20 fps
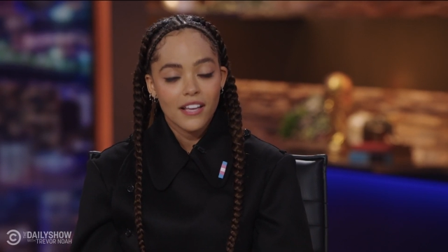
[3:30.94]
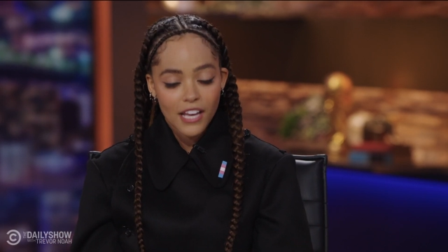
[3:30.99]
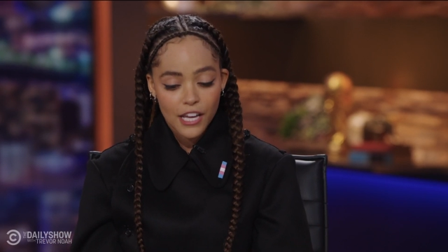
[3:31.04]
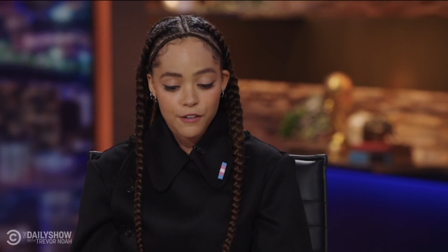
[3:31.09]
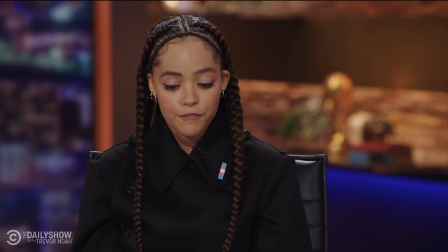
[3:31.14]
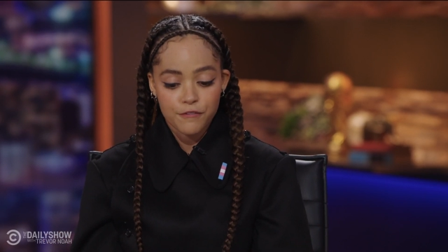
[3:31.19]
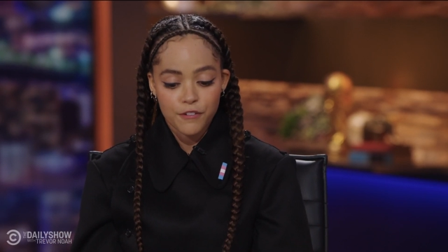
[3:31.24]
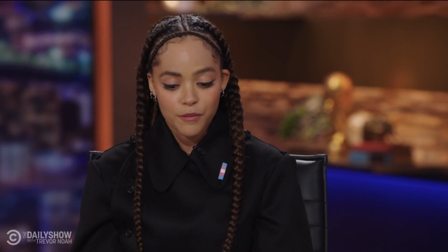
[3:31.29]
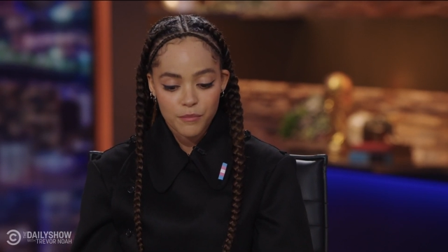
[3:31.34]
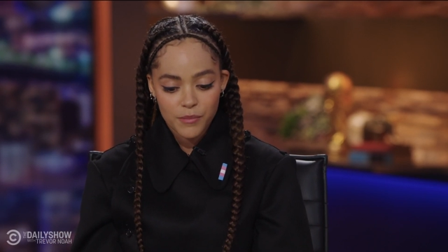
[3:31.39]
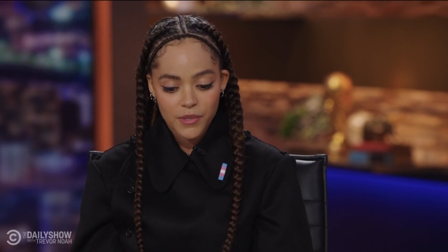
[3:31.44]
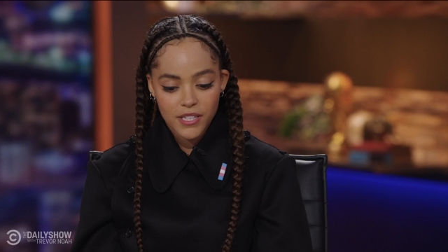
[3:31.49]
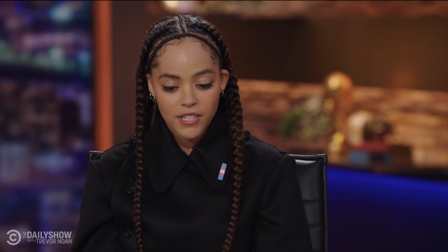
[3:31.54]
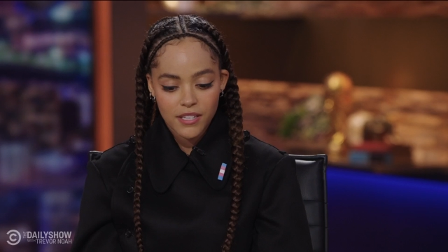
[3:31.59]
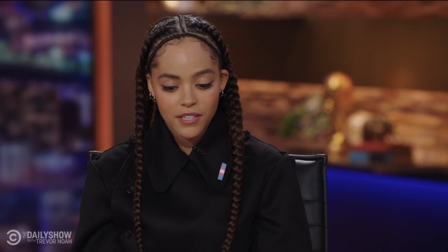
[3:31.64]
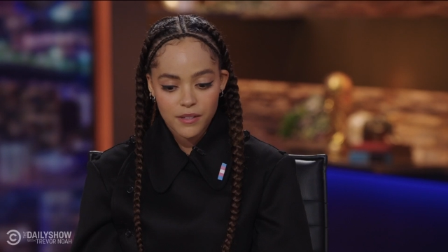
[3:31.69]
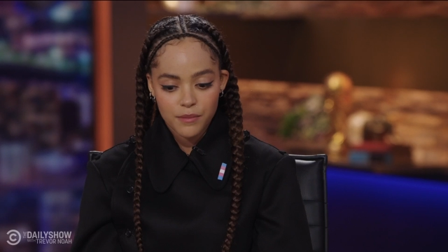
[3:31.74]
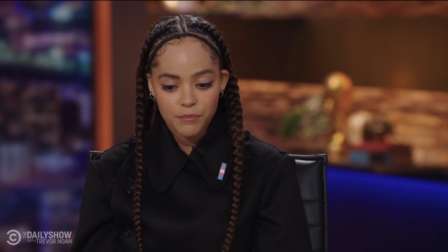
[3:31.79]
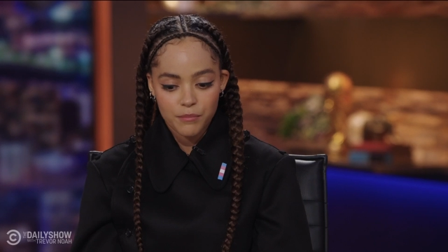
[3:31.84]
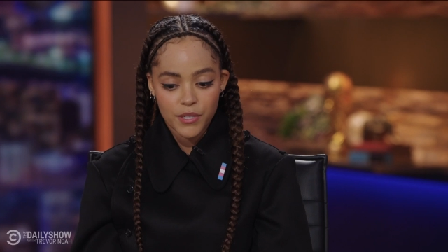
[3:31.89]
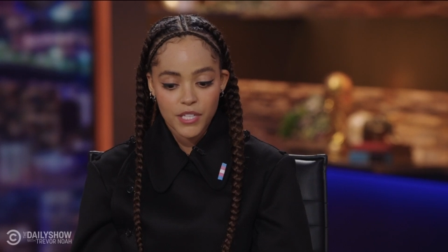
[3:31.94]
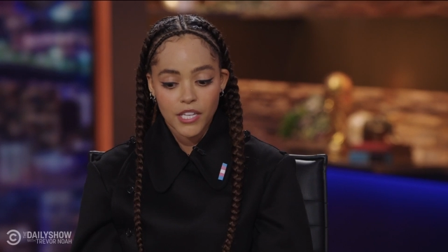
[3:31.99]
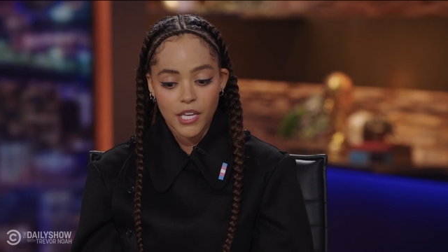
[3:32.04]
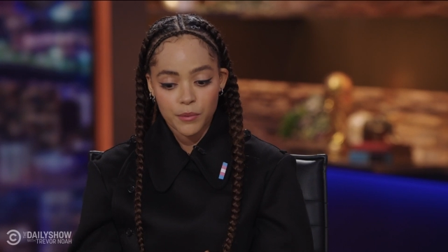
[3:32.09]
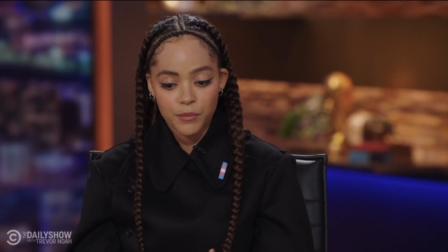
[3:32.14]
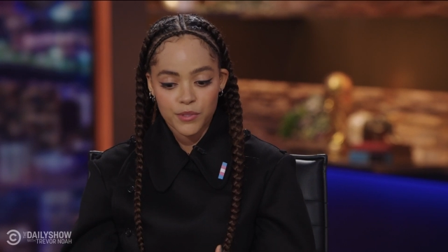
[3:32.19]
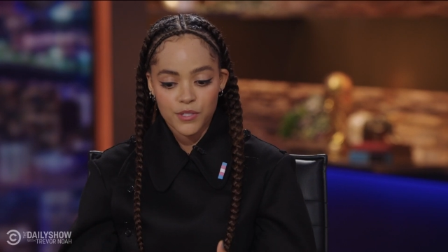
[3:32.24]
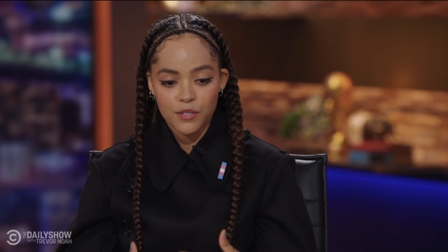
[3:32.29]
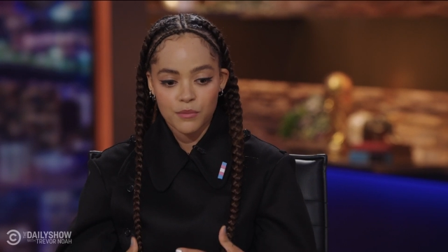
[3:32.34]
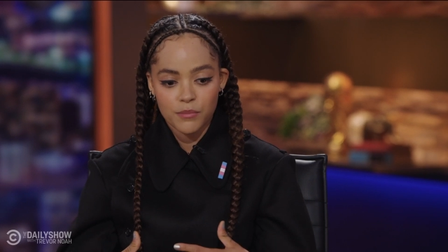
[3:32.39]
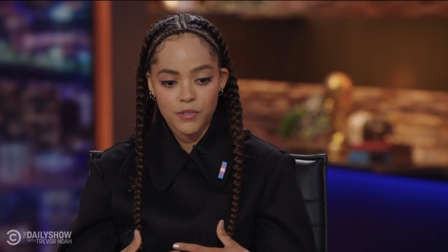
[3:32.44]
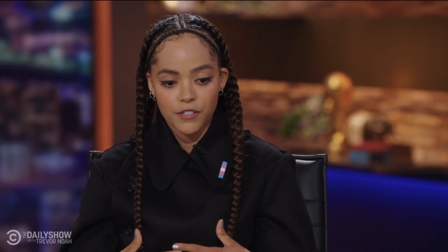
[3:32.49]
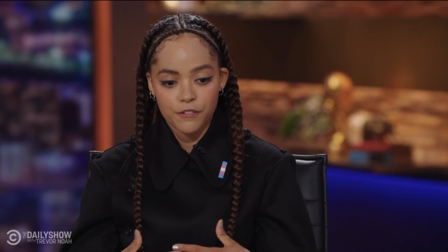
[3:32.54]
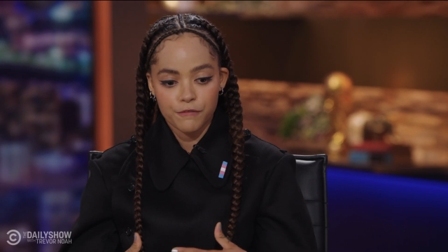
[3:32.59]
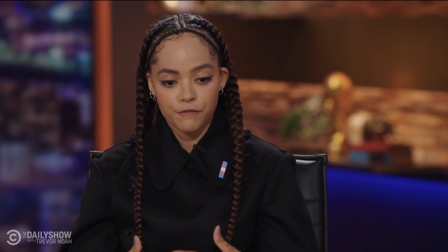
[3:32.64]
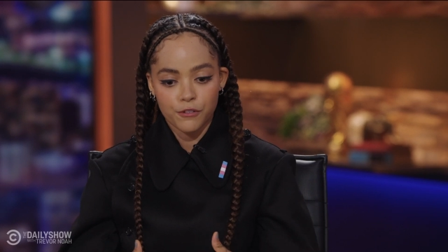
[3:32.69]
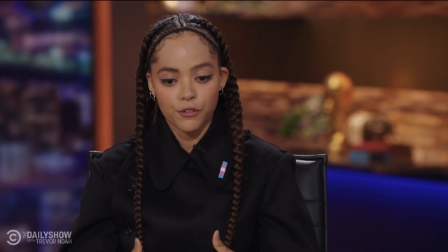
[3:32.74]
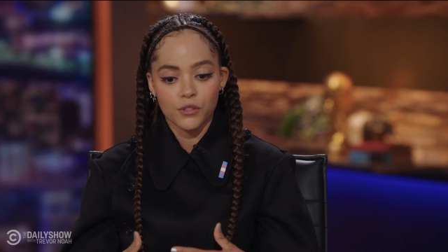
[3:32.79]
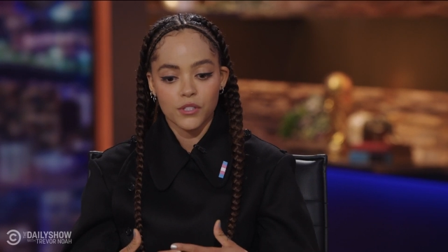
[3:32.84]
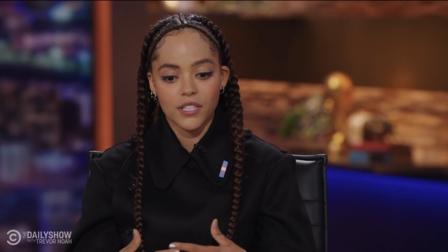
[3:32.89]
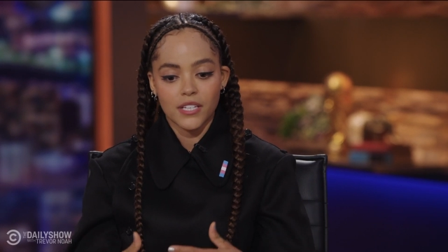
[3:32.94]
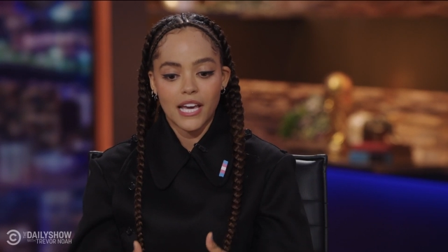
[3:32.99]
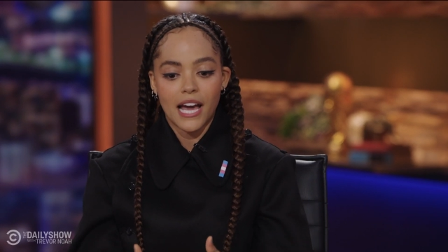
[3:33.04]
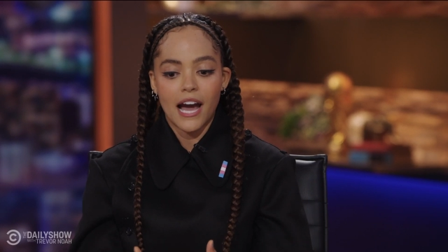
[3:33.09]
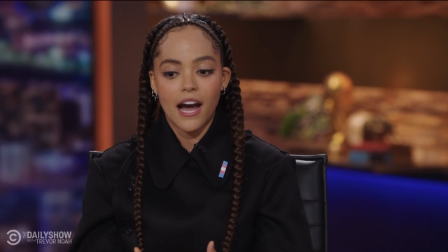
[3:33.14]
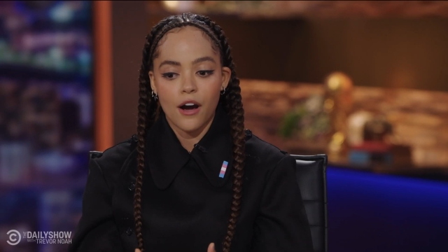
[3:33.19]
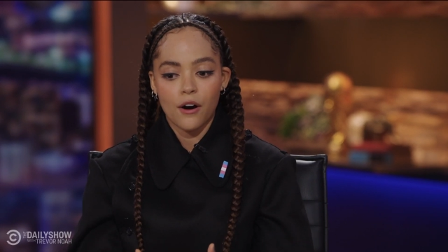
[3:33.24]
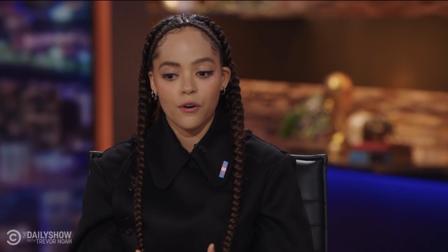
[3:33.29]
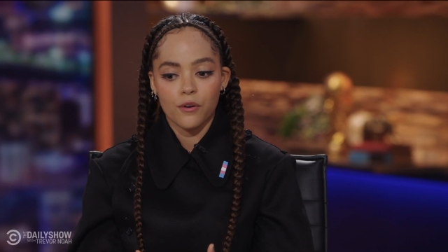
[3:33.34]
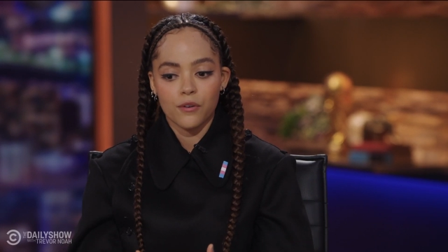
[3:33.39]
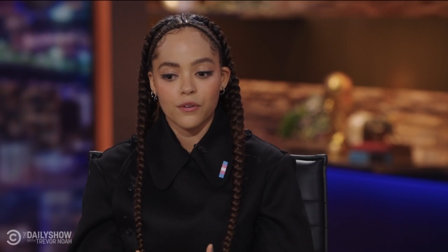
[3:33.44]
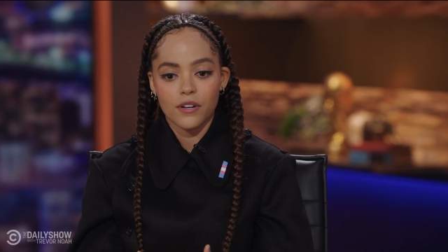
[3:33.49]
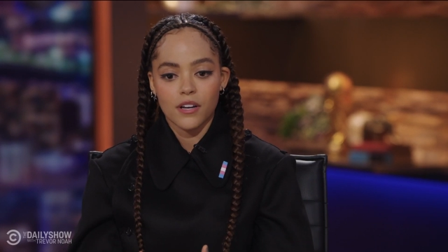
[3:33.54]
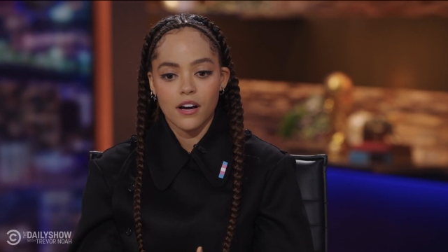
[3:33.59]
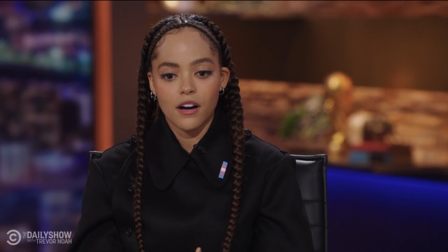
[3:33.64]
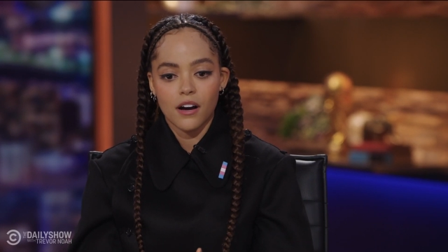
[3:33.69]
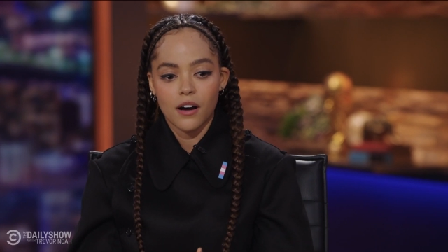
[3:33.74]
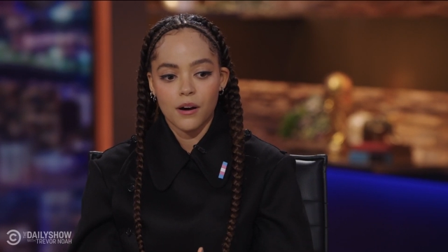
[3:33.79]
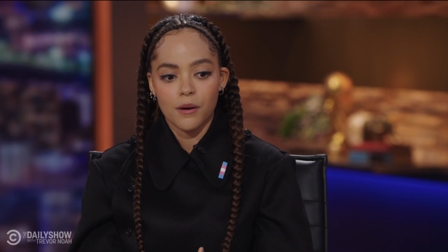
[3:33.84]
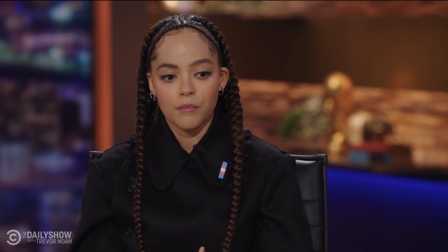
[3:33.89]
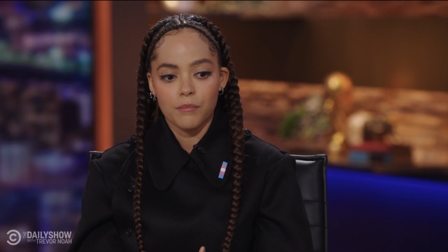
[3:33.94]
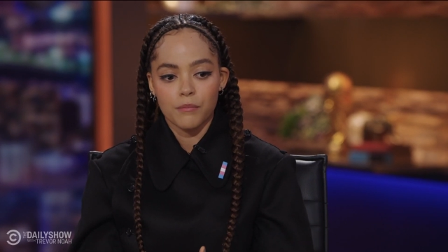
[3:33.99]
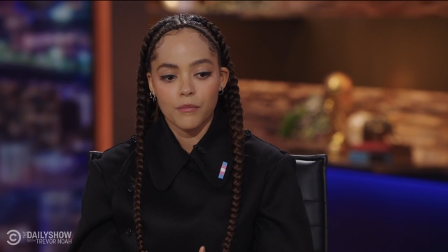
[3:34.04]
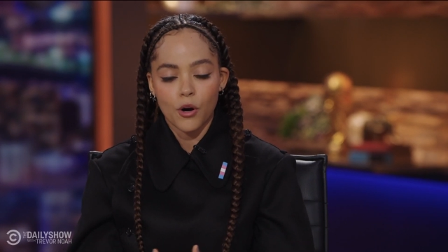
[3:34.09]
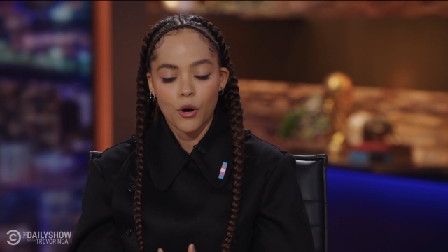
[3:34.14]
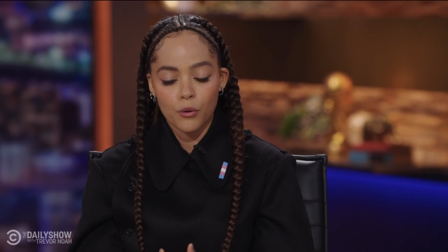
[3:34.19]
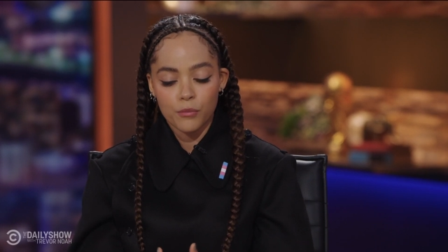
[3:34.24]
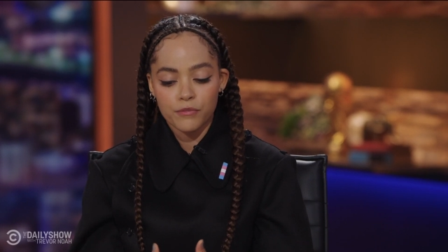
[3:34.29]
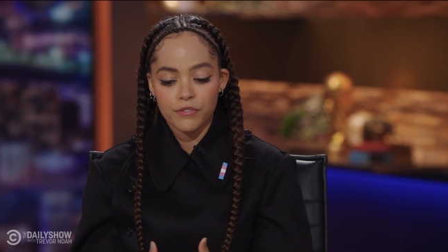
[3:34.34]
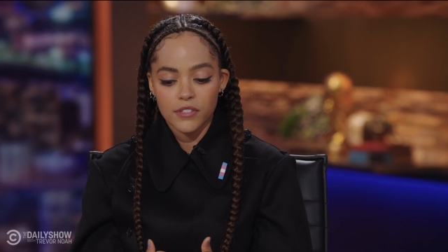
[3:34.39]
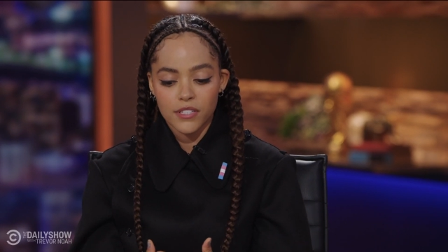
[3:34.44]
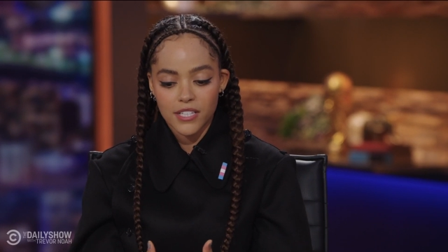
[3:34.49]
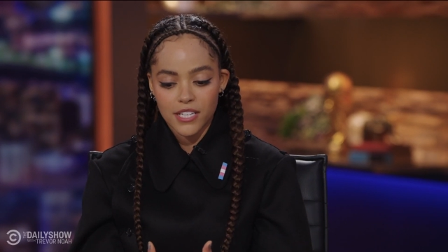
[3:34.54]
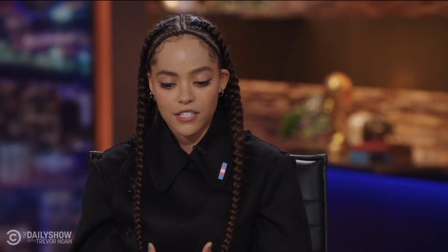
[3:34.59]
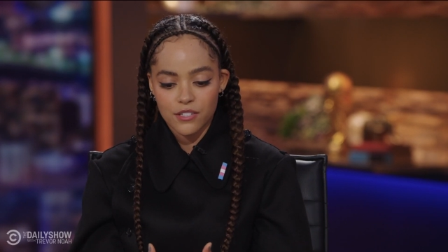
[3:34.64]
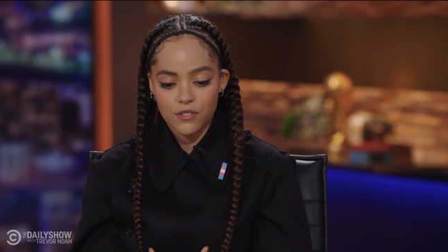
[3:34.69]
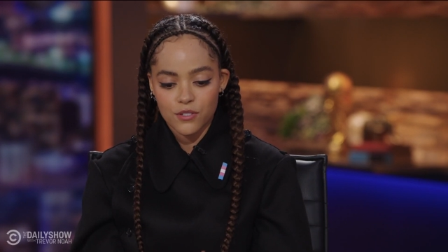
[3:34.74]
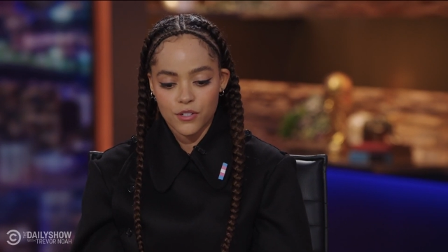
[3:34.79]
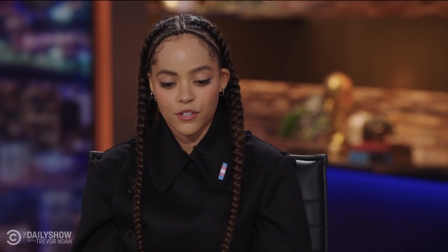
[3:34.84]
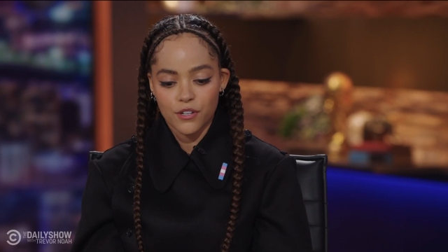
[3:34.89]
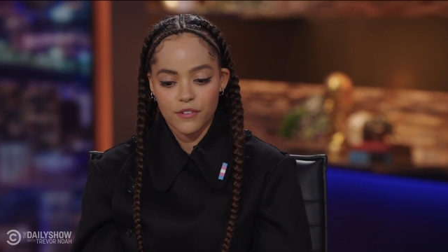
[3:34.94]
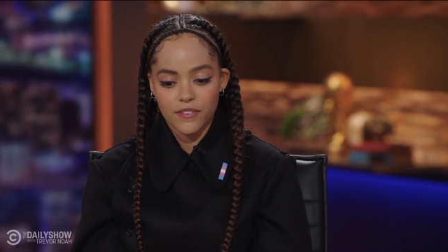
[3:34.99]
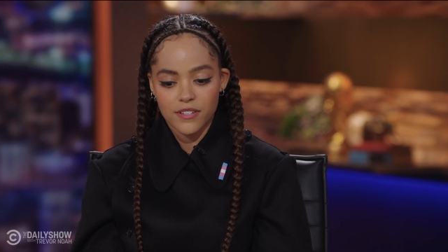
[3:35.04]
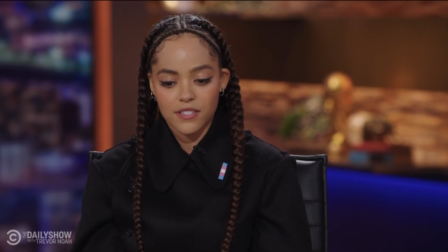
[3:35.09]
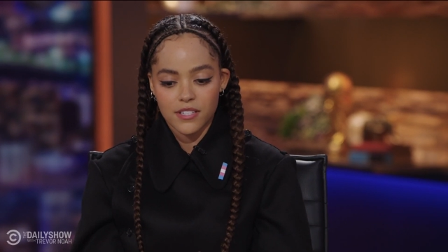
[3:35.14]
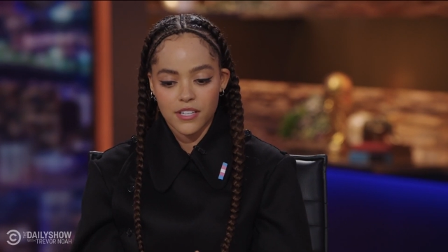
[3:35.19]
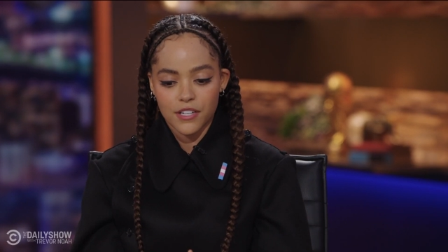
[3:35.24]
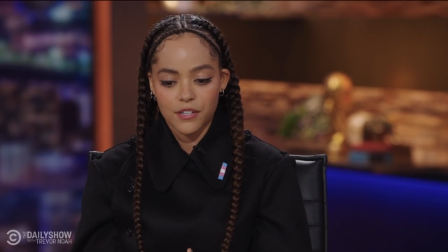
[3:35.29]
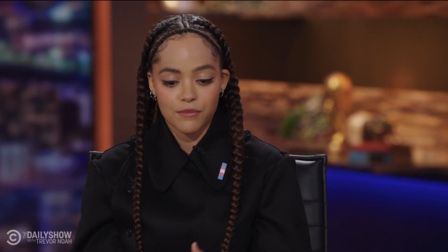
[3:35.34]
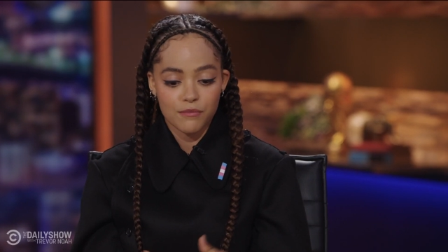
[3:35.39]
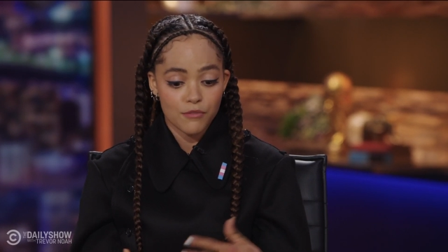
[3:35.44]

And for me, being able to be fully out hopefully can serve as, like,